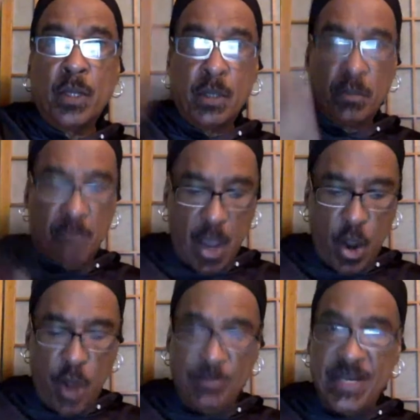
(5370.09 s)
My
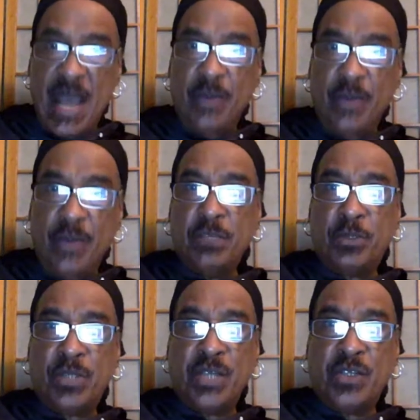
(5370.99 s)
arm down is in
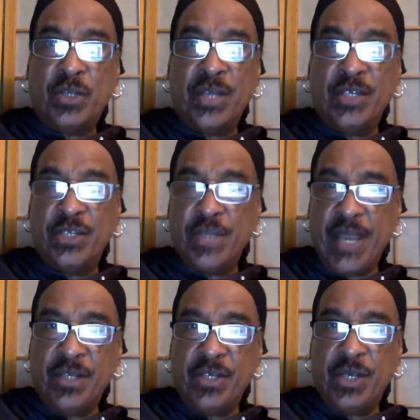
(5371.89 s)
potential energy
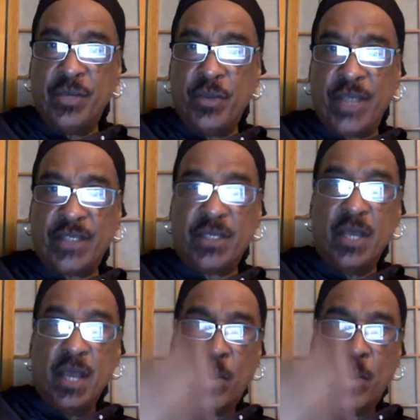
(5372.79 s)
at rest.